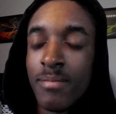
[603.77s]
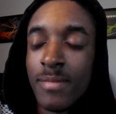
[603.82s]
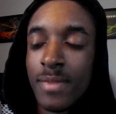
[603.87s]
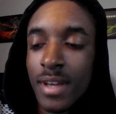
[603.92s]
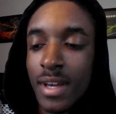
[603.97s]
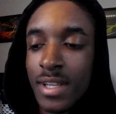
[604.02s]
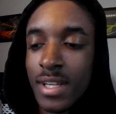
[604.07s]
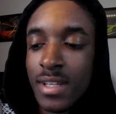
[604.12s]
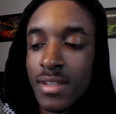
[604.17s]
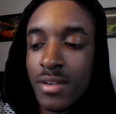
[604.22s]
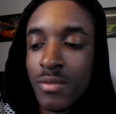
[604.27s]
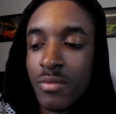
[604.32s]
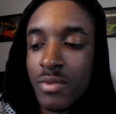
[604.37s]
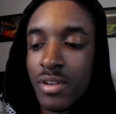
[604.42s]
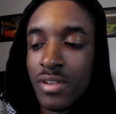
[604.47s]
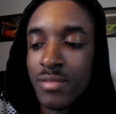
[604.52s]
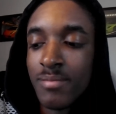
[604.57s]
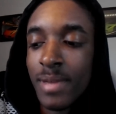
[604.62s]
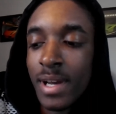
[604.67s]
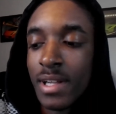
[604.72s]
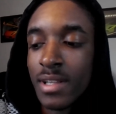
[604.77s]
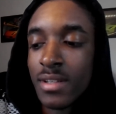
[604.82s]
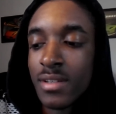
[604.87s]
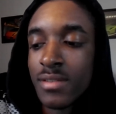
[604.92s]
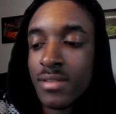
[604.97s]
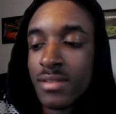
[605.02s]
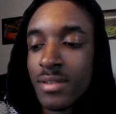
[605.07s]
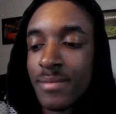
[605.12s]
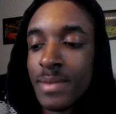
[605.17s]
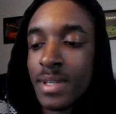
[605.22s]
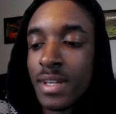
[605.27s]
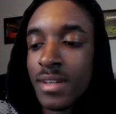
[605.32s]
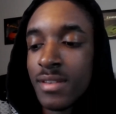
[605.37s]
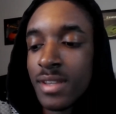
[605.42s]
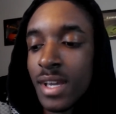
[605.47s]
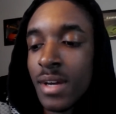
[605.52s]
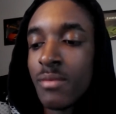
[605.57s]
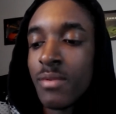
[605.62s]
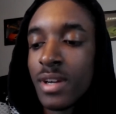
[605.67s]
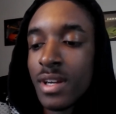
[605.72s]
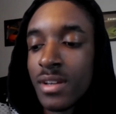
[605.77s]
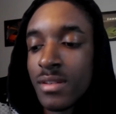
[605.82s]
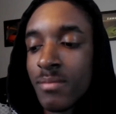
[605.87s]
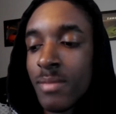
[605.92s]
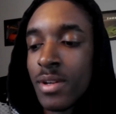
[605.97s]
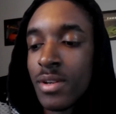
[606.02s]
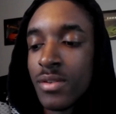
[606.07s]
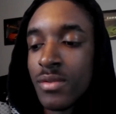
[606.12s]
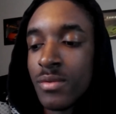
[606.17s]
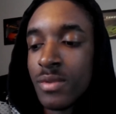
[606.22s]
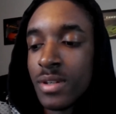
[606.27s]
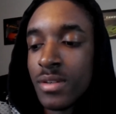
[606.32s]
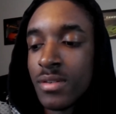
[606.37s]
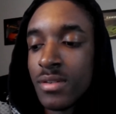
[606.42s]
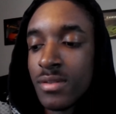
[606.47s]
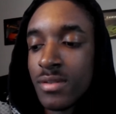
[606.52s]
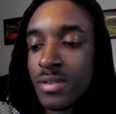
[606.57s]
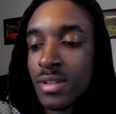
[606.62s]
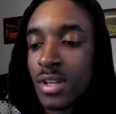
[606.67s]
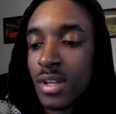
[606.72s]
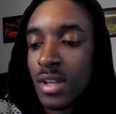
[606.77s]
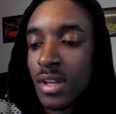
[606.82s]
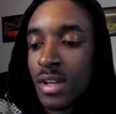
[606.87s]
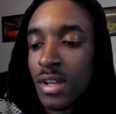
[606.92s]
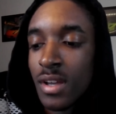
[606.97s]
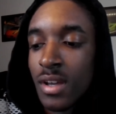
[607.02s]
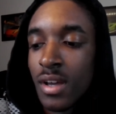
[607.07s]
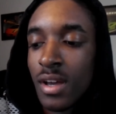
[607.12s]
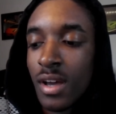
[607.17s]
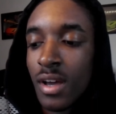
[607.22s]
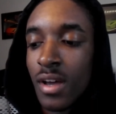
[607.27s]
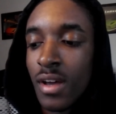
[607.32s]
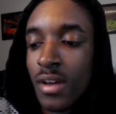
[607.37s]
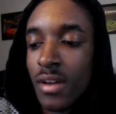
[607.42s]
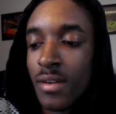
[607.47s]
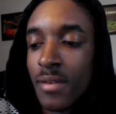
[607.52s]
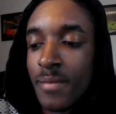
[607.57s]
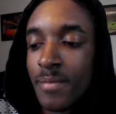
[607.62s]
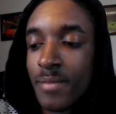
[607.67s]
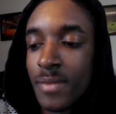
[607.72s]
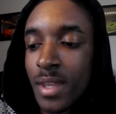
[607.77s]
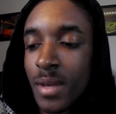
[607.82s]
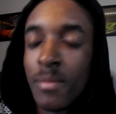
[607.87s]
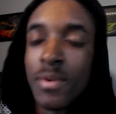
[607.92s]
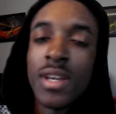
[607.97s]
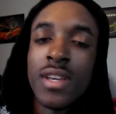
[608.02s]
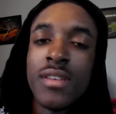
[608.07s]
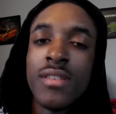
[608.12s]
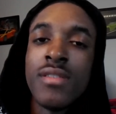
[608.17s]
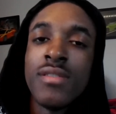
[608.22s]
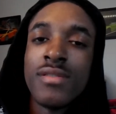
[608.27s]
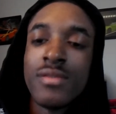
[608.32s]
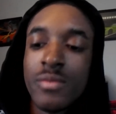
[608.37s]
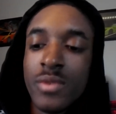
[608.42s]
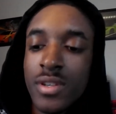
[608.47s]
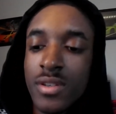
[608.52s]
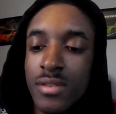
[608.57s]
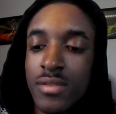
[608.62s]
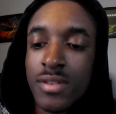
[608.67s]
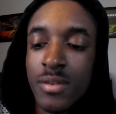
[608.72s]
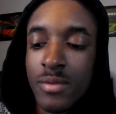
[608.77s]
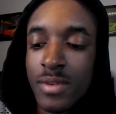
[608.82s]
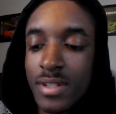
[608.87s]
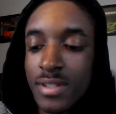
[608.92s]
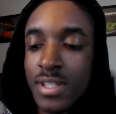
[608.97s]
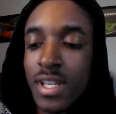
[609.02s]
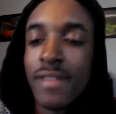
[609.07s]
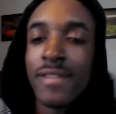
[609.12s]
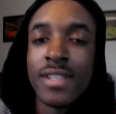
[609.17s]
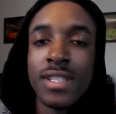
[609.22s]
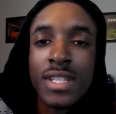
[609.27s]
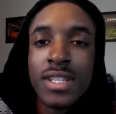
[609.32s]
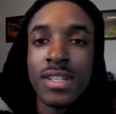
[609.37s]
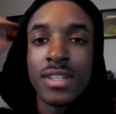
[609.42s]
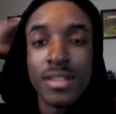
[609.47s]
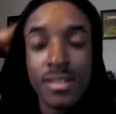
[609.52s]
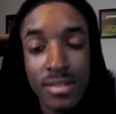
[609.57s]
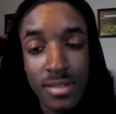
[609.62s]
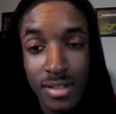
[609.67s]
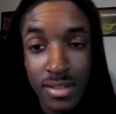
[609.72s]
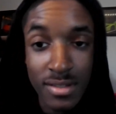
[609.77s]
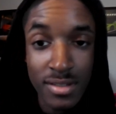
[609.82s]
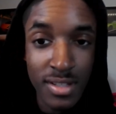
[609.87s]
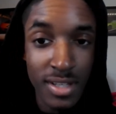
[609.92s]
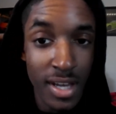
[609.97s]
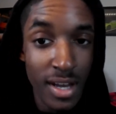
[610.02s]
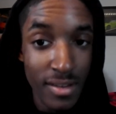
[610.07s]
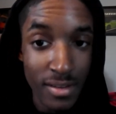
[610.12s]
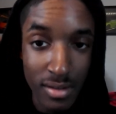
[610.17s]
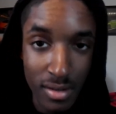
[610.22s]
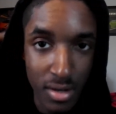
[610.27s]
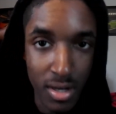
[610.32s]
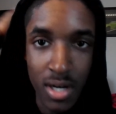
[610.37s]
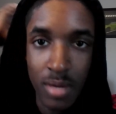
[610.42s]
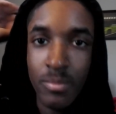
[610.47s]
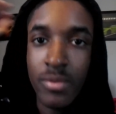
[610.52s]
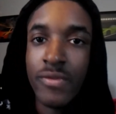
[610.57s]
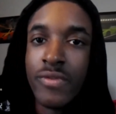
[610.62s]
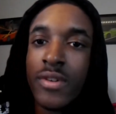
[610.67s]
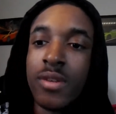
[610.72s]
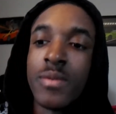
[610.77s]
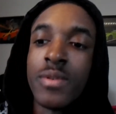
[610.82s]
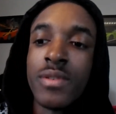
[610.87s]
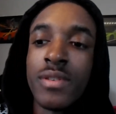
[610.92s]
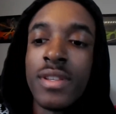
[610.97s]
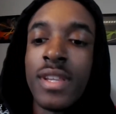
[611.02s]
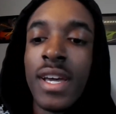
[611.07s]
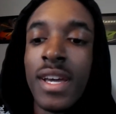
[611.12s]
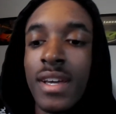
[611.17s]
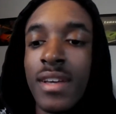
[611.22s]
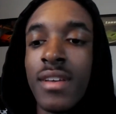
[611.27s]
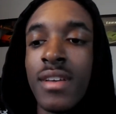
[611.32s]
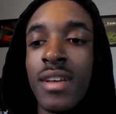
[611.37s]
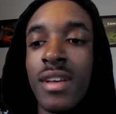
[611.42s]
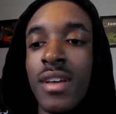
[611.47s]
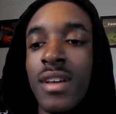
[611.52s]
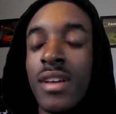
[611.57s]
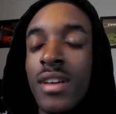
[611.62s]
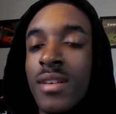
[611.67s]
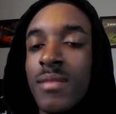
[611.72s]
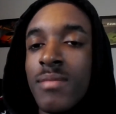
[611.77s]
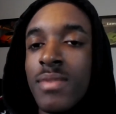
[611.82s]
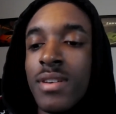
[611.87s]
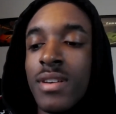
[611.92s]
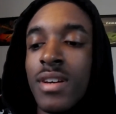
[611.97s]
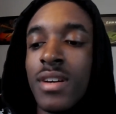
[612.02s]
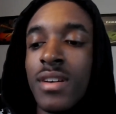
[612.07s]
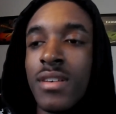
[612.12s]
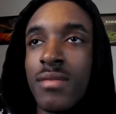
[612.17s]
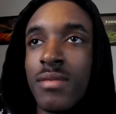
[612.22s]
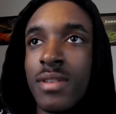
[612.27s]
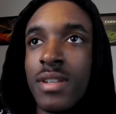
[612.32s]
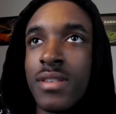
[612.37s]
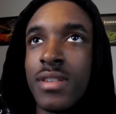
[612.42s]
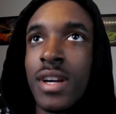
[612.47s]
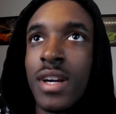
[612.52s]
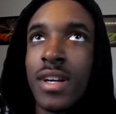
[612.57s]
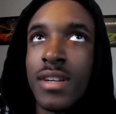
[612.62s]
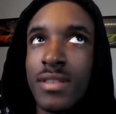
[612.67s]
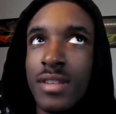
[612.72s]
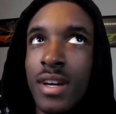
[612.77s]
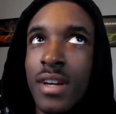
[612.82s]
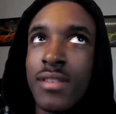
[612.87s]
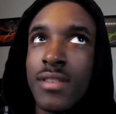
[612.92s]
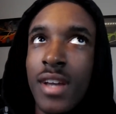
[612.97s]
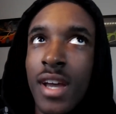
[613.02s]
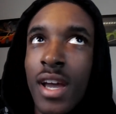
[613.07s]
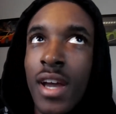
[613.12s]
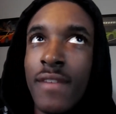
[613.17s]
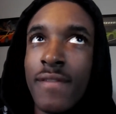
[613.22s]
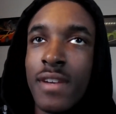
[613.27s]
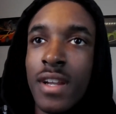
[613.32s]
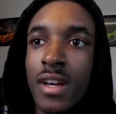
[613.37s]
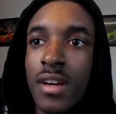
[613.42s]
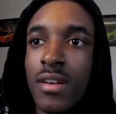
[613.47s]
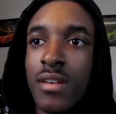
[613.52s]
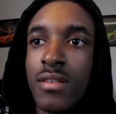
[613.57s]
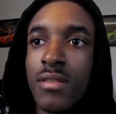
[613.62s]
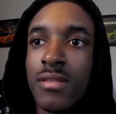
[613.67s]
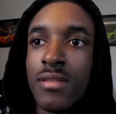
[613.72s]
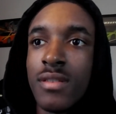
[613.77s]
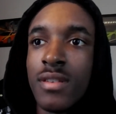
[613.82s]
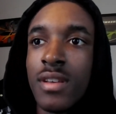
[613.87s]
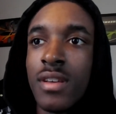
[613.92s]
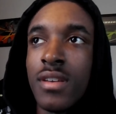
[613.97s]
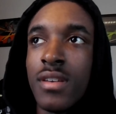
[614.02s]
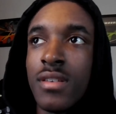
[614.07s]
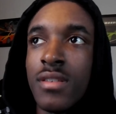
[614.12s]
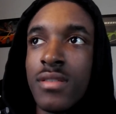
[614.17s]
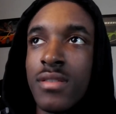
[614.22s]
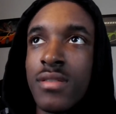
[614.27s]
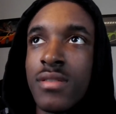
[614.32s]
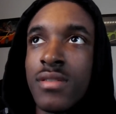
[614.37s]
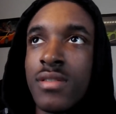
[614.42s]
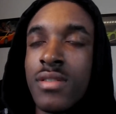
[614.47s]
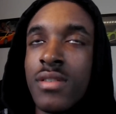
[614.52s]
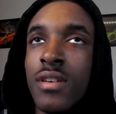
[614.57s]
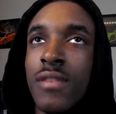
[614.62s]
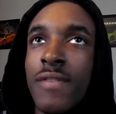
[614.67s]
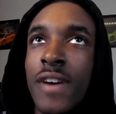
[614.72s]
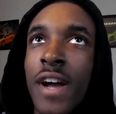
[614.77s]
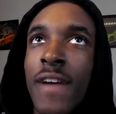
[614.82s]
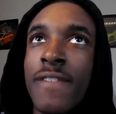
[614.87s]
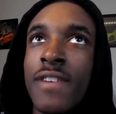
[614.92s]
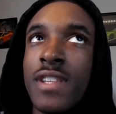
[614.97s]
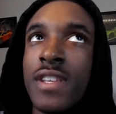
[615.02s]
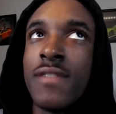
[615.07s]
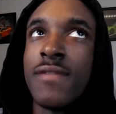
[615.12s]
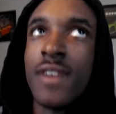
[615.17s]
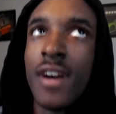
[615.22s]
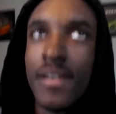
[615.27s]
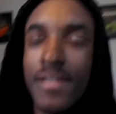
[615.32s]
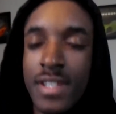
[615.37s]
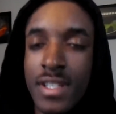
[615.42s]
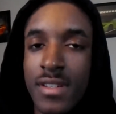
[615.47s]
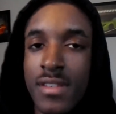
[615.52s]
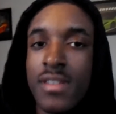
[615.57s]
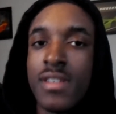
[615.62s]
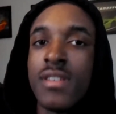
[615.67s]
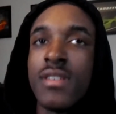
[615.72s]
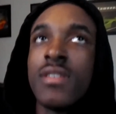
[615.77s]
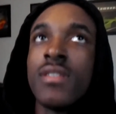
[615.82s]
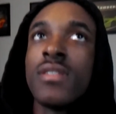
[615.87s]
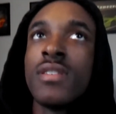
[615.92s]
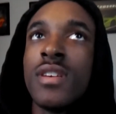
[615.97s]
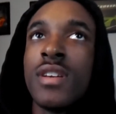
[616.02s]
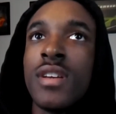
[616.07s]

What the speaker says: I need the wheels balanced, so I'm going to get that when I get my new wheels. I'm going to get used wheels. I want 17s and see how the car performs on that. Because with the tire size I have now, it's 205, 55, 16.